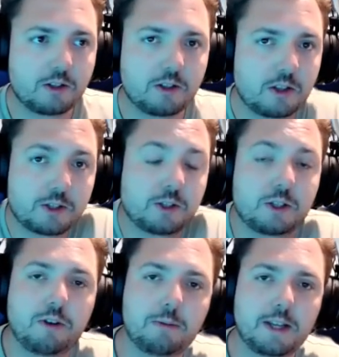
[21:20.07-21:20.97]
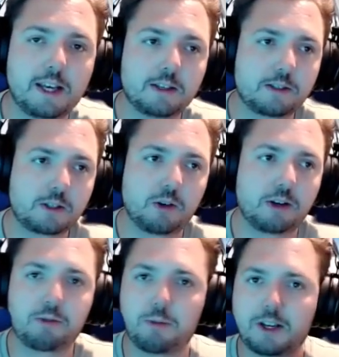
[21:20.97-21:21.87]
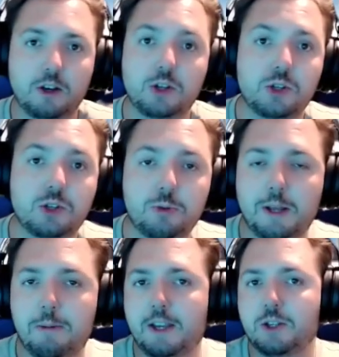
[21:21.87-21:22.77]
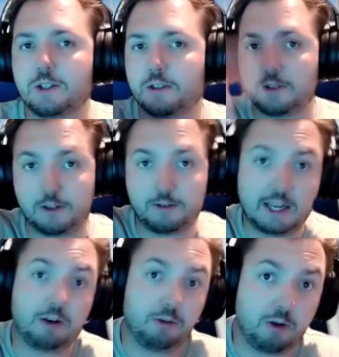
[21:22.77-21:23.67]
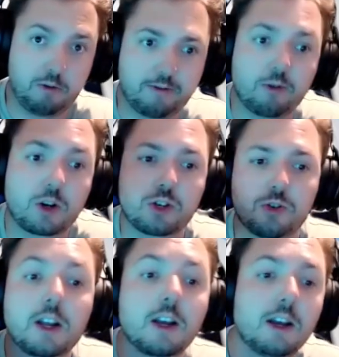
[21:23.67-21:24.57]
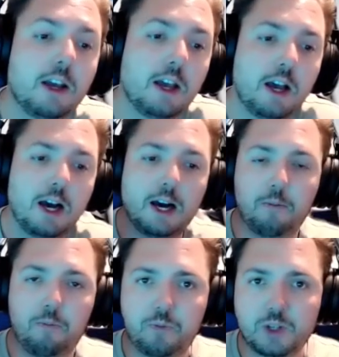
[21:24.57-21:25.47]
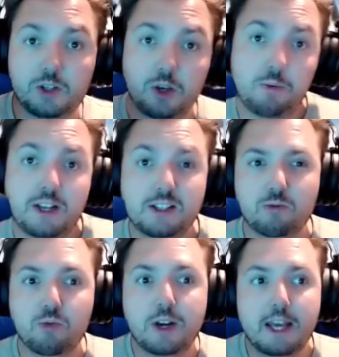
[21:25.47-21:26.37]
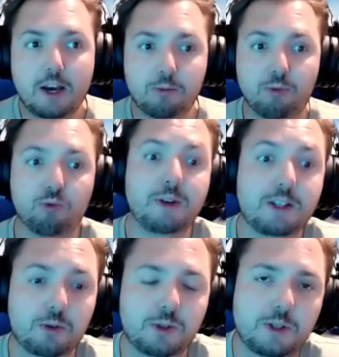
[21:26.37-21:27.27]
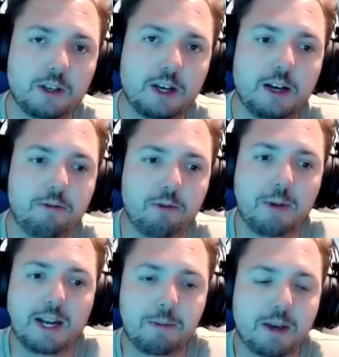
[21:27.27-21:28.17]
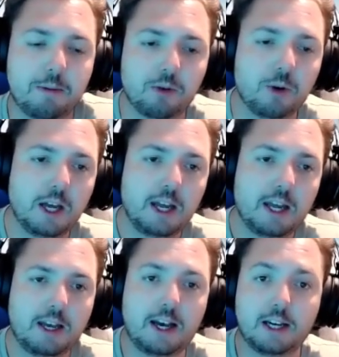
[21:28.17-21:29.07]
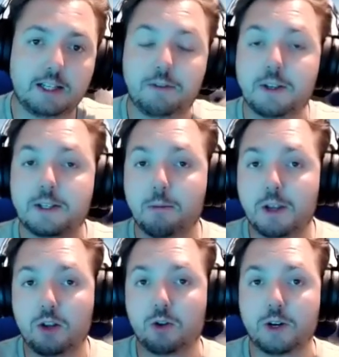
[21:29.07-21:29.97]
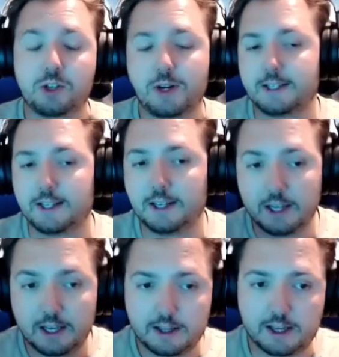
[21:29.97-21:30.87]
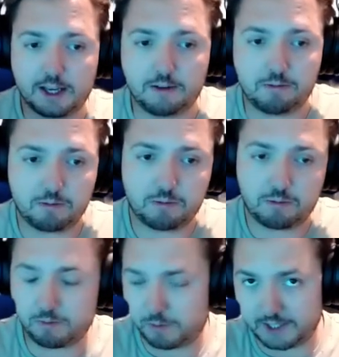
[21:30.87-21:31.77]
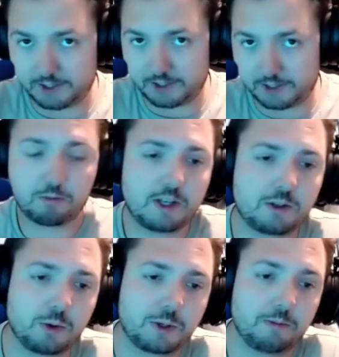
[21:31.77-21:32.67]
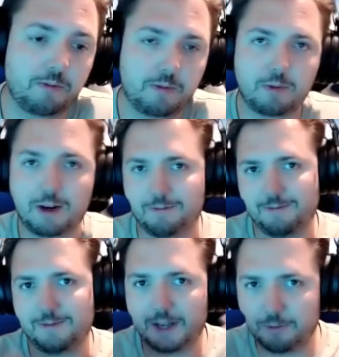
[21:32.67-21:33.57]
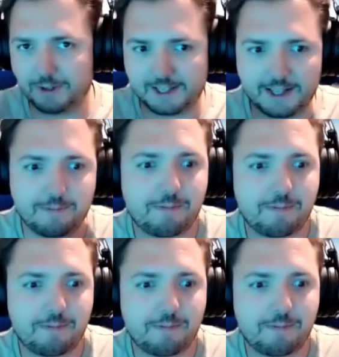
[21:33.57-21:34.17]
dozens of updates going from like 120 pages to now over 400. So hopefully it's a really helpful resource for many people. And if it's something you're interested, then please do. It's awesome. Well, I would say that.